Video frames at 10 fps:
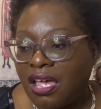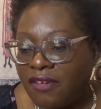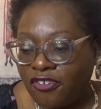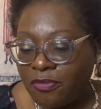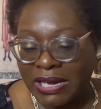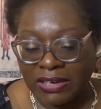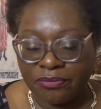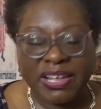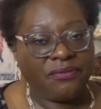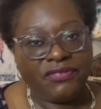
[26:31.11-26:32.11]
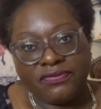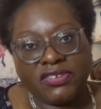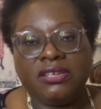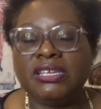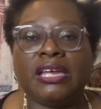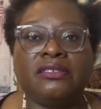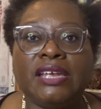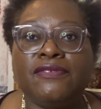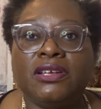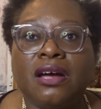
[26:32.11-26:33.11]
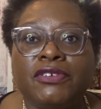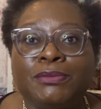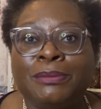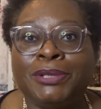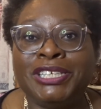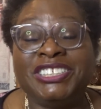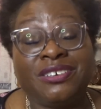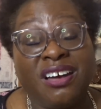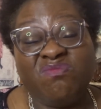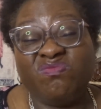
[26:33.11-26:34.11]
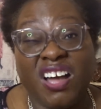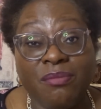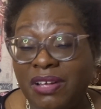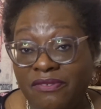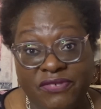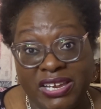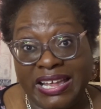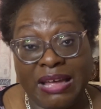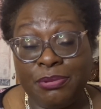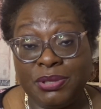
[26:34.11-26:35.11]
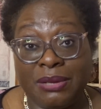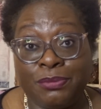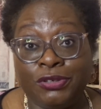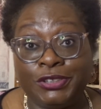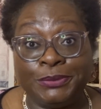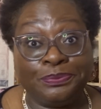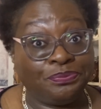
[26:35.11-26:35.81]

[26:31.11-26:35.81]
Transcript: For my £11.50, yeah, definitely covered my money. So I'm fairly happy with that box.